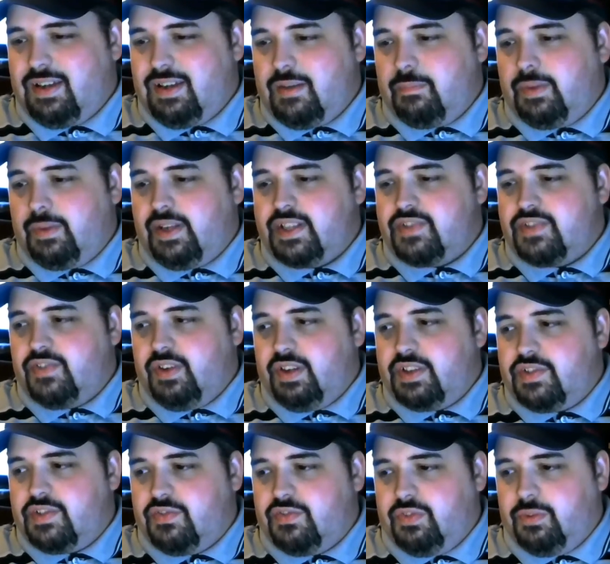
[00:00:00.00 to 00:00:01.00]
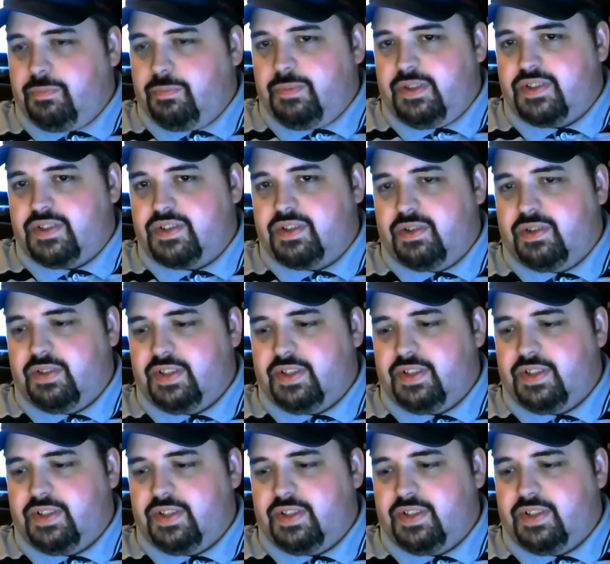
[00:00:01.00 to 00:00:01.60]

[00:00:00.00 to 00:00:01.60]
But as far as fruit beers go,